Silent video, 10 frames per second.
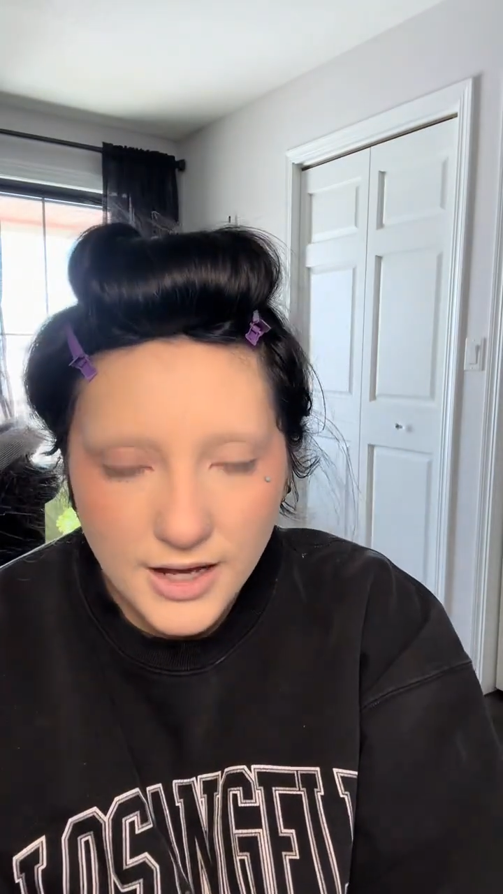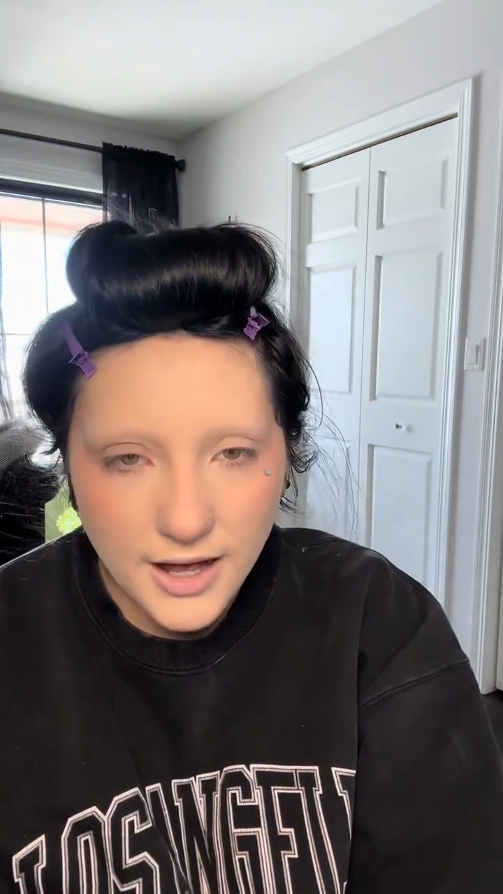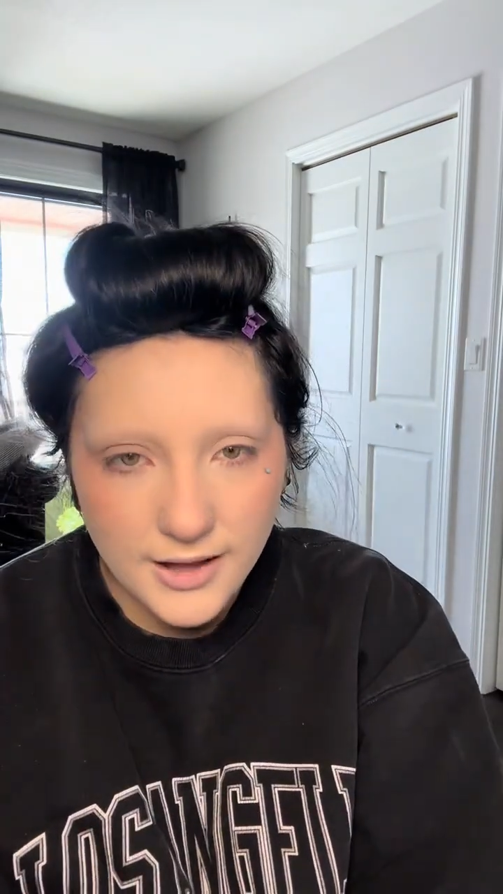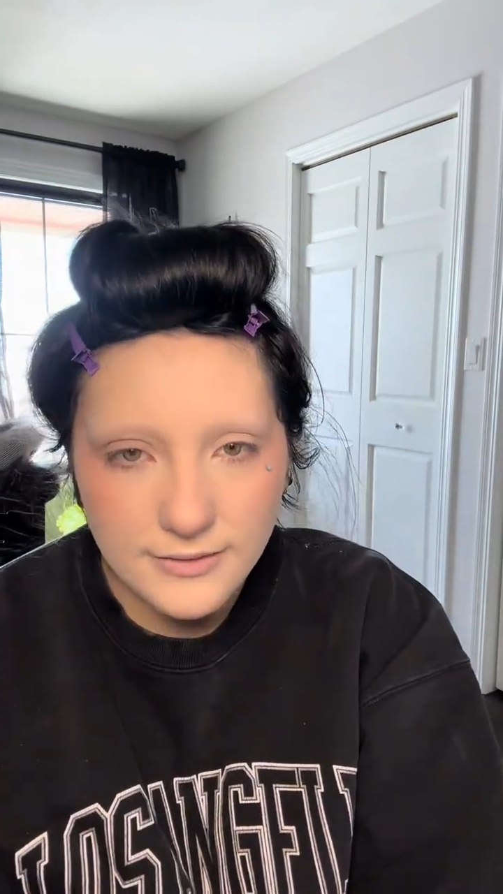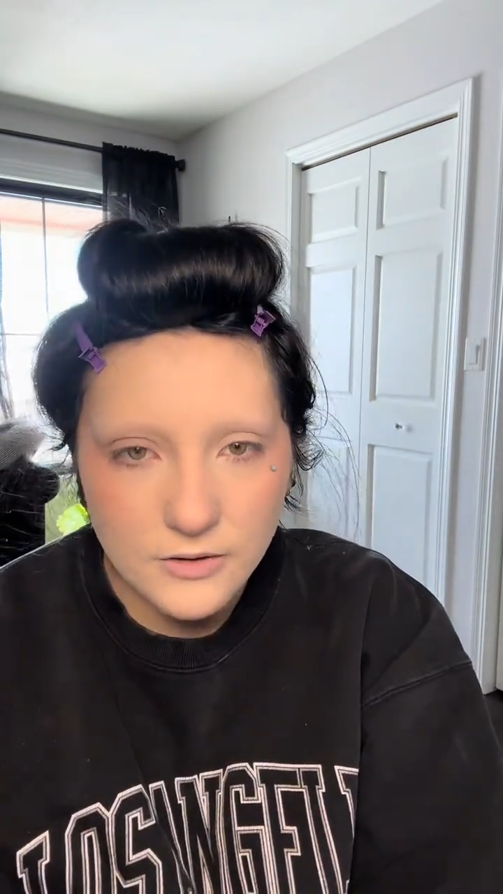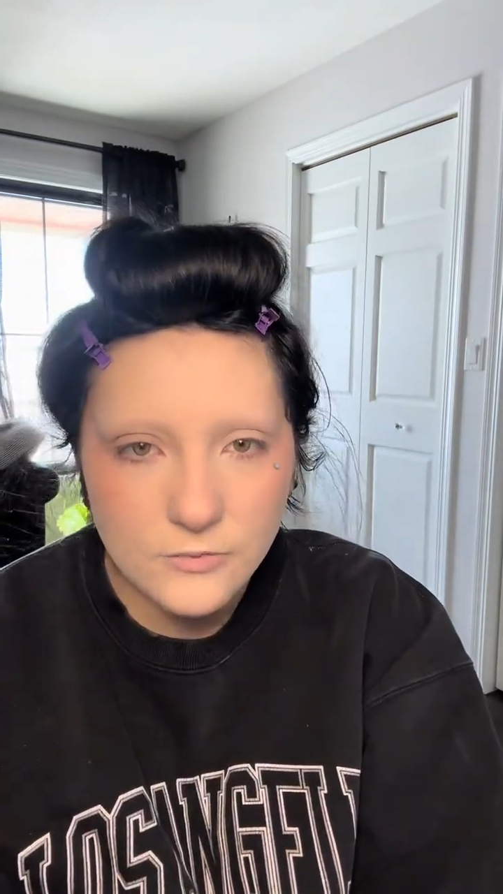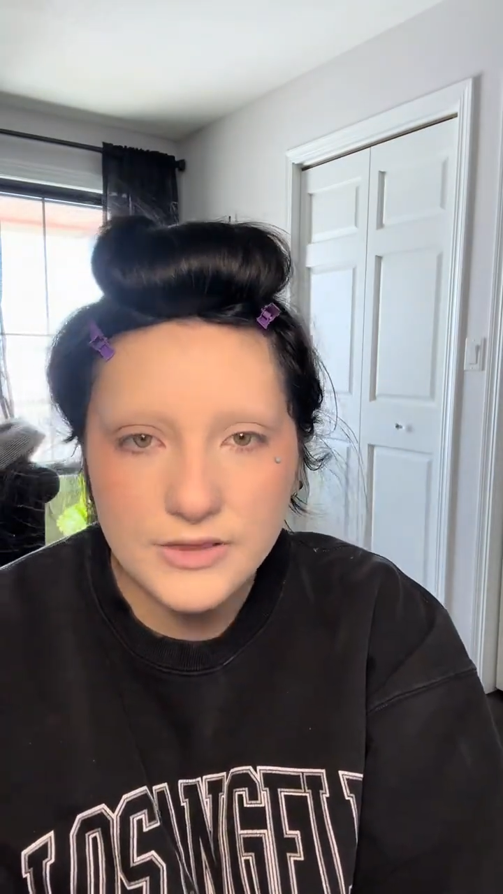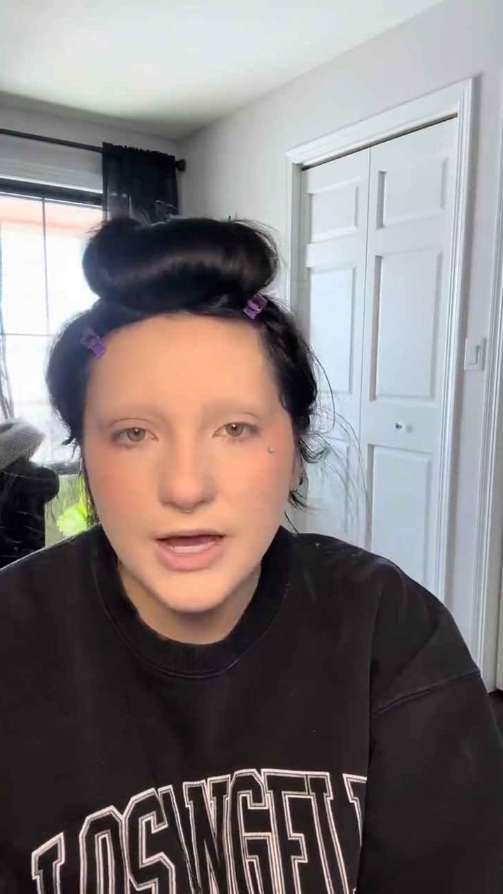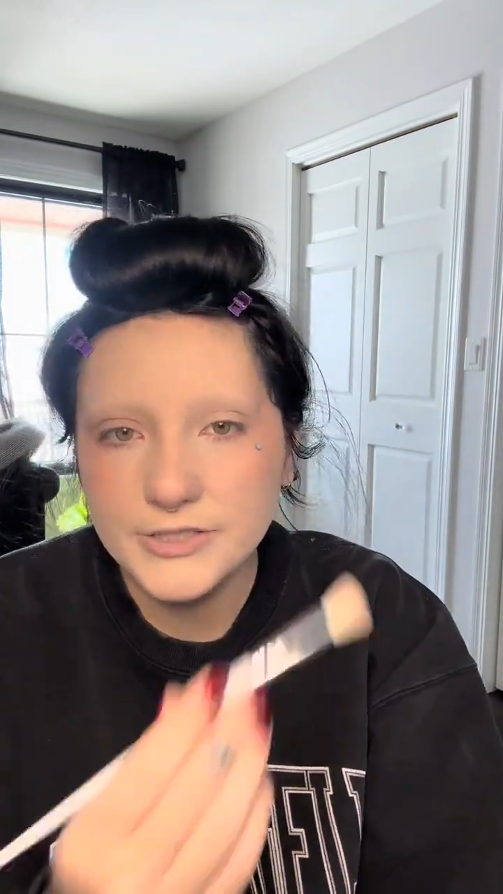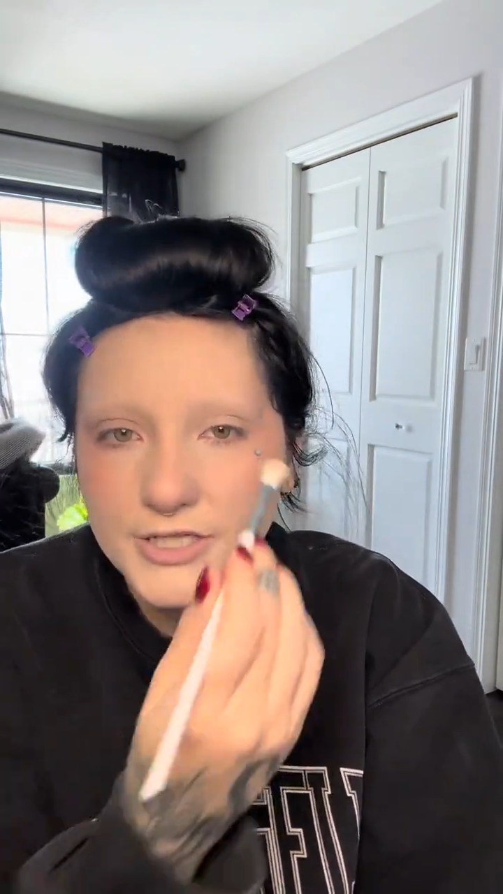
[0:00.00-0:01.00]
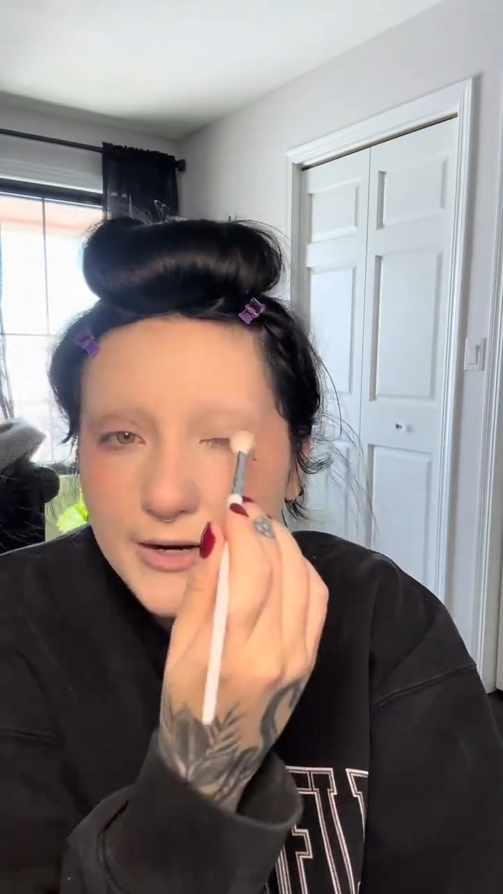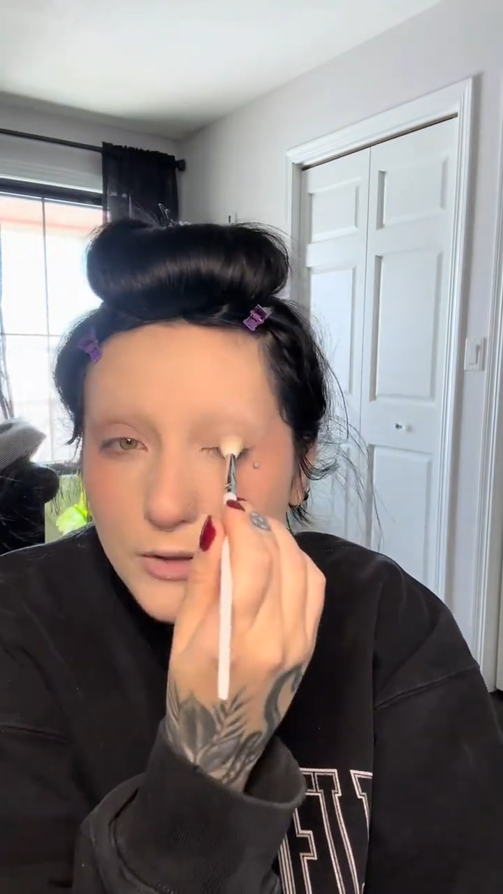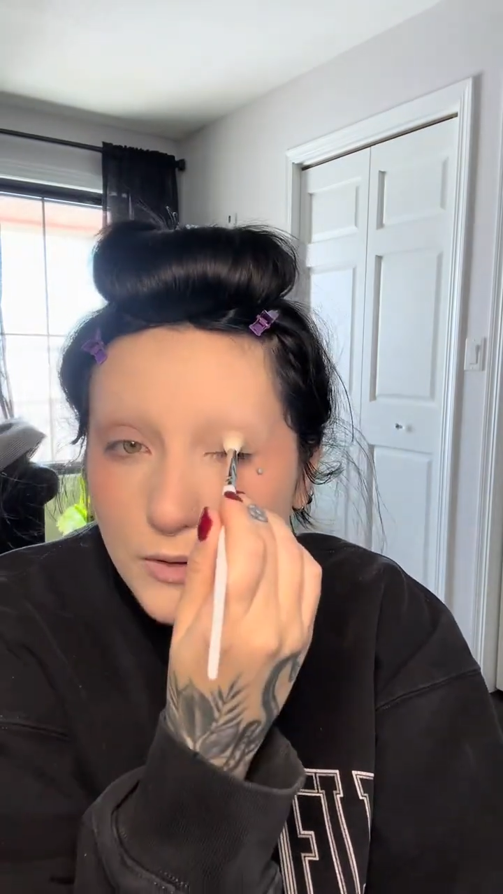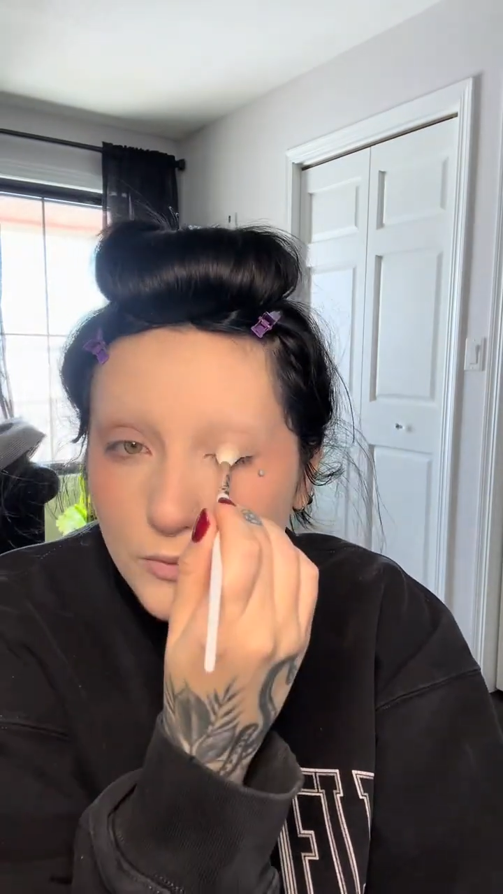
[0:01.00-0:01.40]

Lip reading: hollow with eyeshadow